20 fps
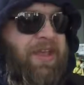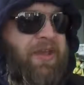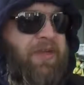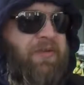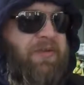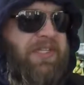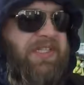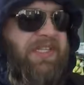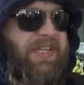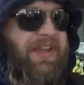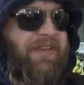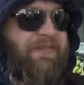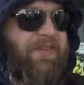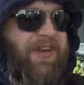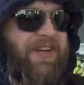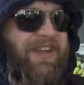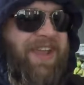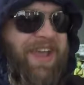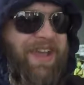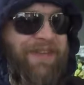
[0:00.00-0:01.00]
He was
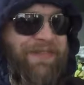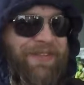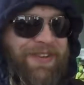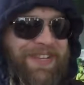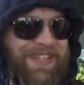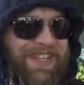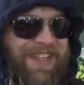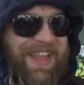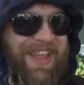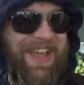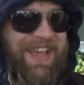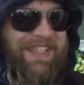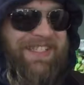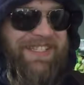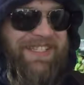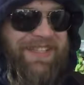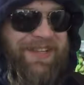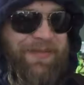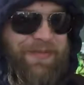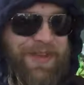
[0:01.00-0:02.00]
never in time for his
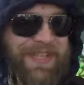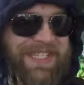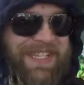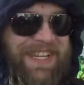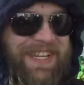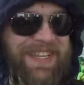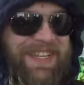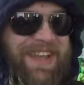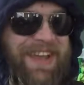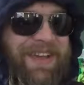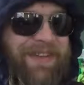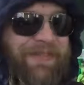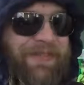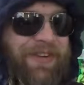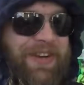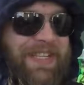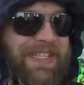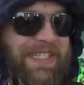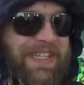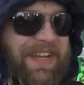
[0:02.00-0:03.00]
classes. He wasn't in time
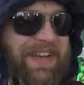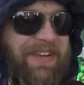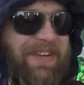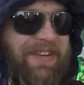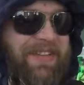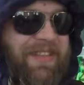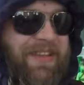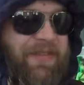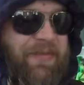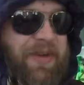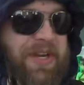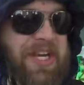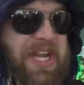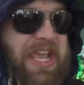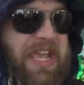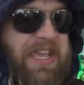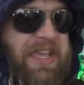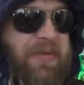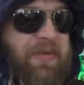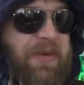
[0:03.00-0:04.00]
for his dinner. And then one
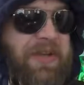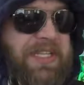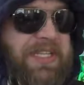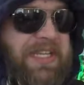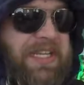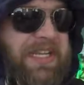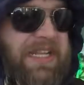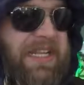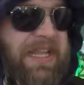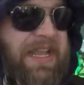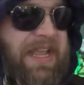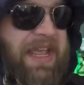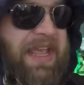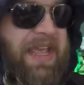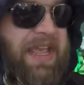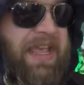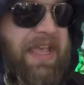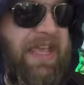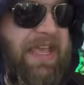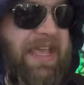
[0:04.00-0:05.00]
day he wasn't
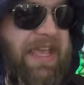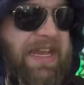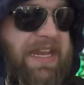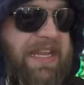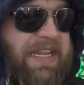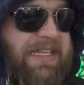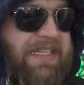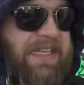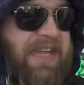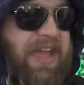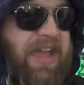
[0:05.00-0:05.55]
in his